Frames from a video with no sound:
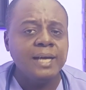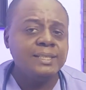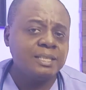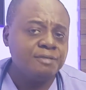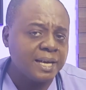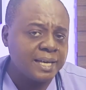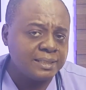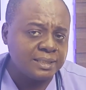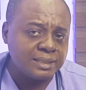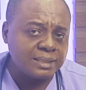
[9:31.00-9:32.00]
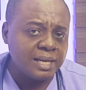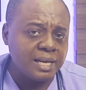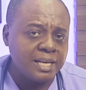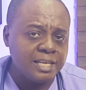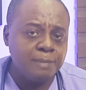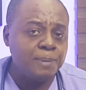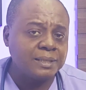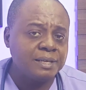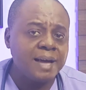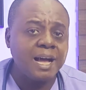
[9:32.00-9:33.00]
In severe cases, the
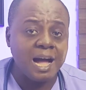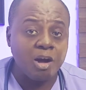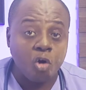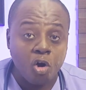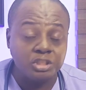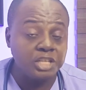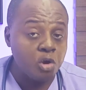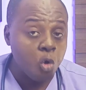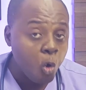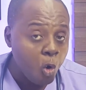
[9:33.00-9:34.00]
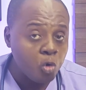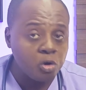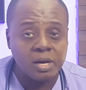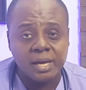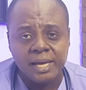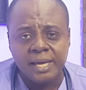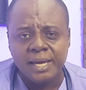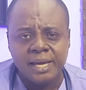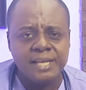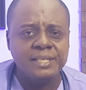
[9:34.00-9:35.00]
bacteria can cause a hole
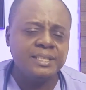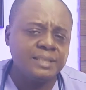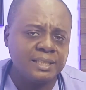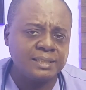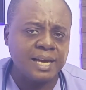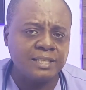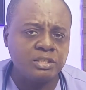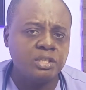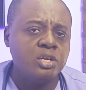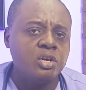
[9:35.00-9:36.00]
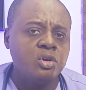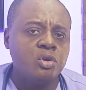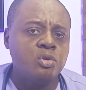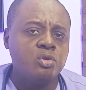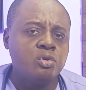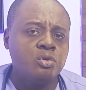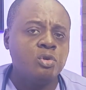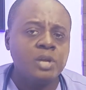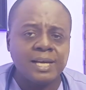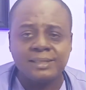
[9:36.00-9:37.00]
in the intestines
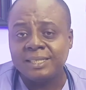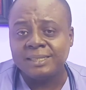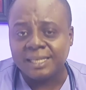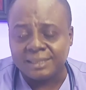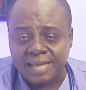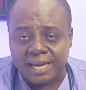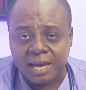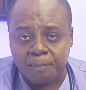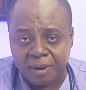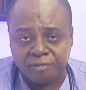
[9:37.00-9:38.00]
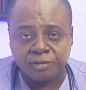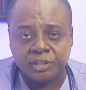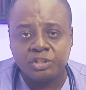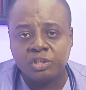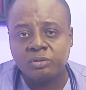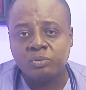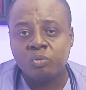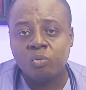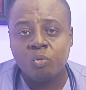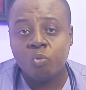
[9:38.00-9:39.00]
known as intestinal perforation,
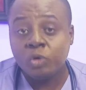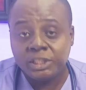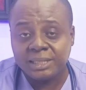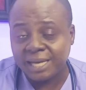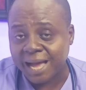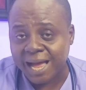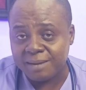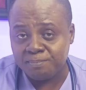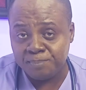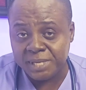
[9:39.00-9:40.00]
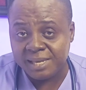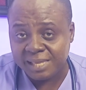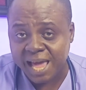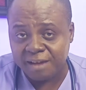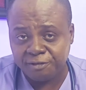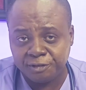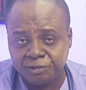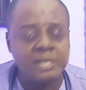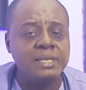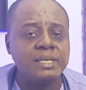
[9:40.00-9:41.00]
which can be
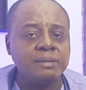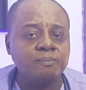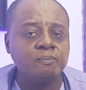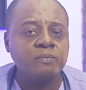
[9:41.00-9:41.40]
life-threatening.